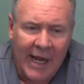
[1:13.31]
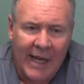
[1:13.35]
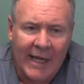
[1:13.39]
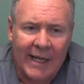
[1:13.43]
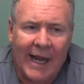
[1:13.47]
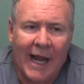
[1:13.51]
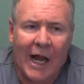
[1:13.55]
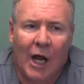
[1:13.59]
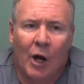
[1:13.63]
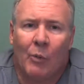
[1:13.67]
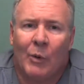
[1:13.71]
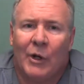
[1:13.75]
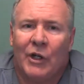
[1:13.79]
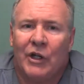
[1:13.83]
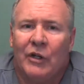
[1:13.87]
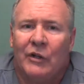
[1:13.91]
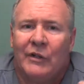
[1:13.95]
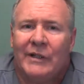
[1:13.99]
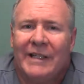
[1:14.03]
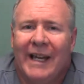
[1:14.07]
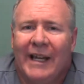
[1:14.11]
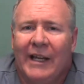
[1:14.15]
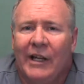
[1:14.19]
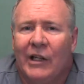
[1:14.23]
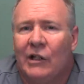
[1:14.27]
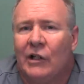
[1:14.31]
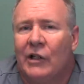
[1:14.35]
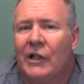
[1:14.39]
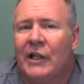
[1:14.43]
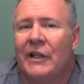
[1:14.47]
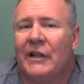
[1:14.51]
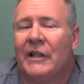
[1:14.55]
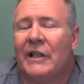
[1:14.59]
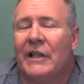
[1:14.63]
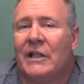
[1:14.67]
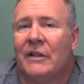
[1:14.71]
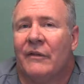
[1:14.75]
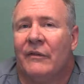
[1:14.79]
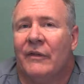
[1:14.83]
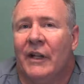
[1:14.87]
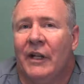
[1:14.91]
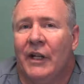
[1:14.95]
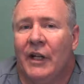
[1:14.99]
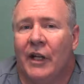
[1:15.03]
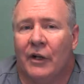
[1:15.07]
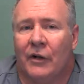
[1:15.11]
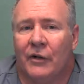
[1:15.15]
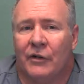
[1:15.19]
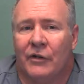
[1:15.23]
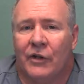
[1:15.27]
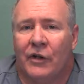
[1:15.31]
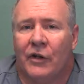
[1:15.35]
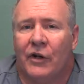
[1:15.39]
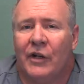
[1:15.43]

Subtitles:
Now, when you take a look at these videos,